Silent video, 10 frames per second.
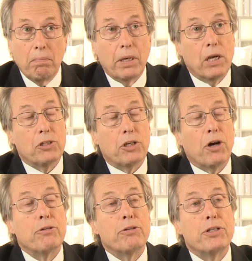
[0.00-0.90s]
Because the
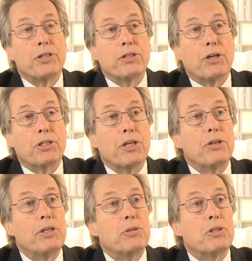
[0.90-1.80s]
cartridges are
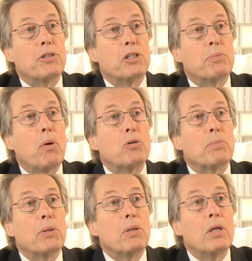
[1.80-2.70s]
single-use and
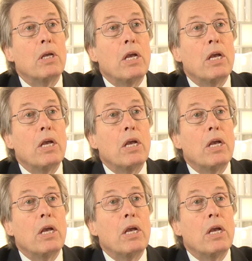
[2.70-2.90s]
disposable,